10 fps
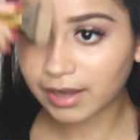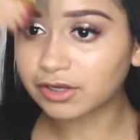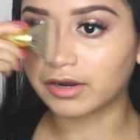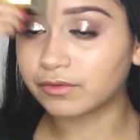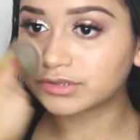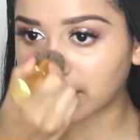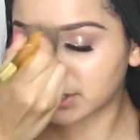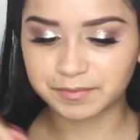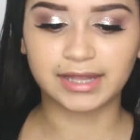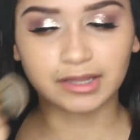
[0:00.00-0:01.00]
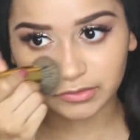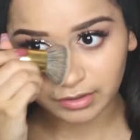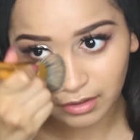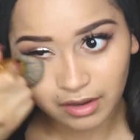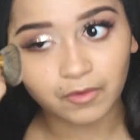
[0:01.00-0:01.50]
with the Physician Formula
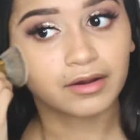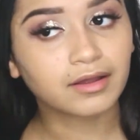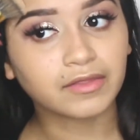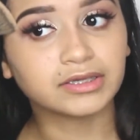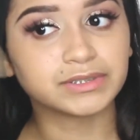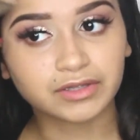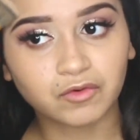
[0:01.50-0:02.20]
Oil Elixir.